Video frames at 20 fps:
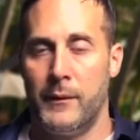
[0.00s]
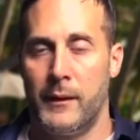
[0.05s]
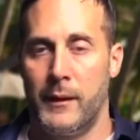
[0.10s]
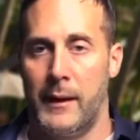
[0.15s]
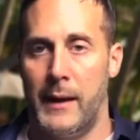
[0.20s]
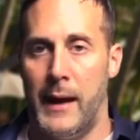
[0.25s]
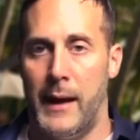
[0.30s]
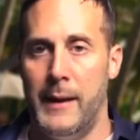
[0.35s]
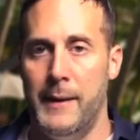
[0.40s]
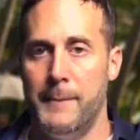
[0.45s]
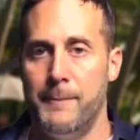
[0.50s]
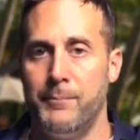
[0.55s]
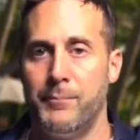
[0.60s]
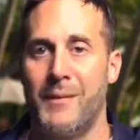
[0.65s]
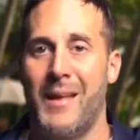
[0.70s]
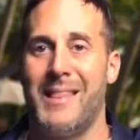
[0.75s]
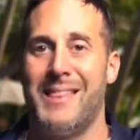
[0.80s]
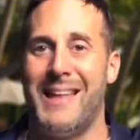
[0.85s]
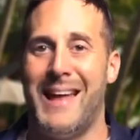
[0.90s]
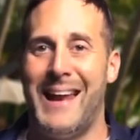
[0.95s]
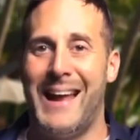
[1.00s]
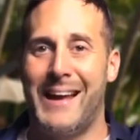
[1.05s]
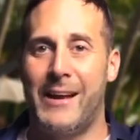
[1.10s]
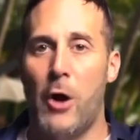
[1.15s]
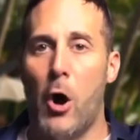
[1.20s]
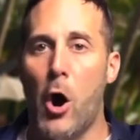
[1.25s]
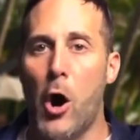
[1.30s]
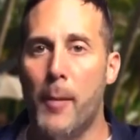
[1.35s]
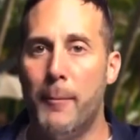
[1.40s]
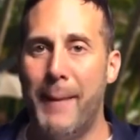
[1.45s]
Okay? Then I
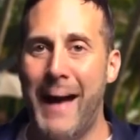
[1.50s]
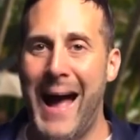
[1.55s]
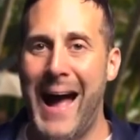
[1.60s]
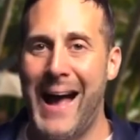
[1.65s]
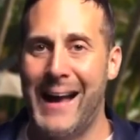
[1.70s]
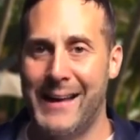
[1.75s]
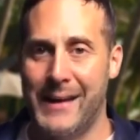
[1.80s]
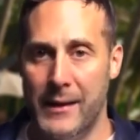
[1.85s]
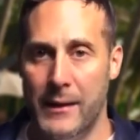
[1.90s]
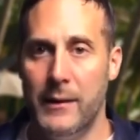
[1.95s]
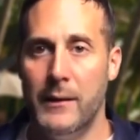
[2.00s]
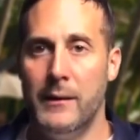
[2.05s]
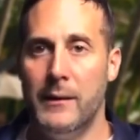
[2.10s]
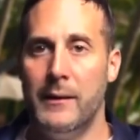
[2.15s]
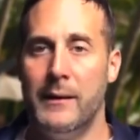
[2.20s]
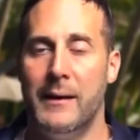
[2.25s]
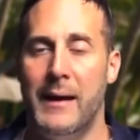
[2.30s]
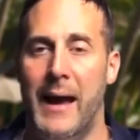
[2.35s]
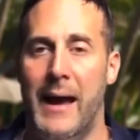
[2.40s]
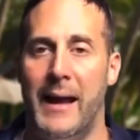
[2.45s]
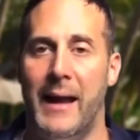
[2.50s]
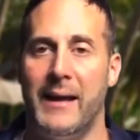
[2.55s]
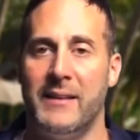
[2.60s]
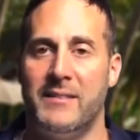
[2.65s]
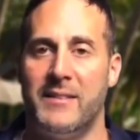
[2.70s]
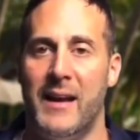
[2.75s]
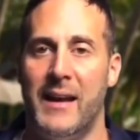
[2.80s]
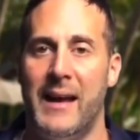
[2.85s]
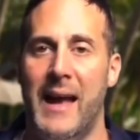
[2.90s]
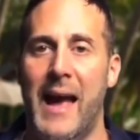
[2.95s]
call back and I
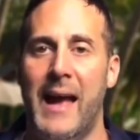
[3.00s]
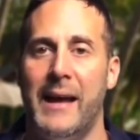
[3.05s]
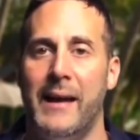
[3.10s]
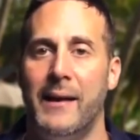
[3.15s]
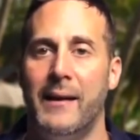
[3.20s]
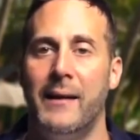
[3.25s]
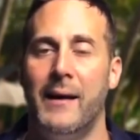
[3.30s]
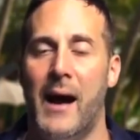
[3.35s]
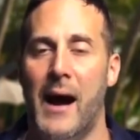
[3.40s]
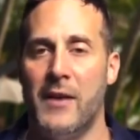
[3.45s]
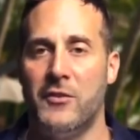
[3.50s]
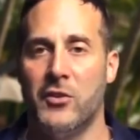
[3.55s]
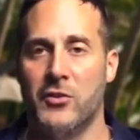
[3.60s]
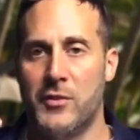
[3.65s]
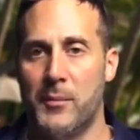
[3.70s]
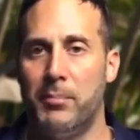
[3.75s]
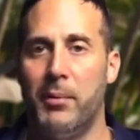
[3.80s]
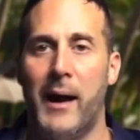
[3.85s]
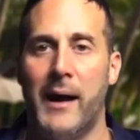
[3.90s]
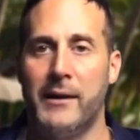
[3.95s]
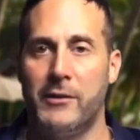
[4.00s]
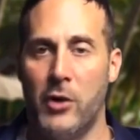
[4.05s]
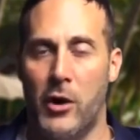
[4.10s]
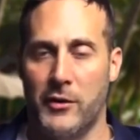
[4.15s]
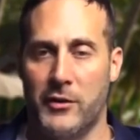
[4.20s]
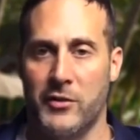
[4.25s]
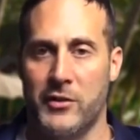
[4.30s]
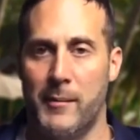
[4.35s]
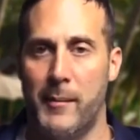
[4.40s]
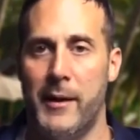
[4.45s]
say, hey, I just applied,
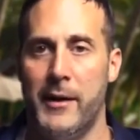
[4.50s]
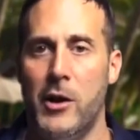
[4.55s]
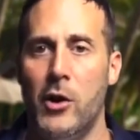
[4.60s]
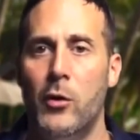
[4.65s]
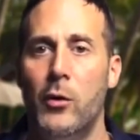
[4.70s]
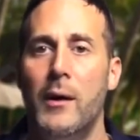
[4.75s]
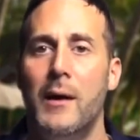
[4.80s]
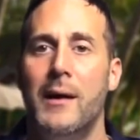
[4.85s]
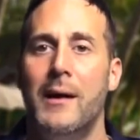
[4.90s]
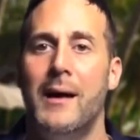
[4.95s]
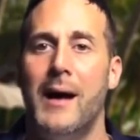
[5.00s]
talk to somebody new.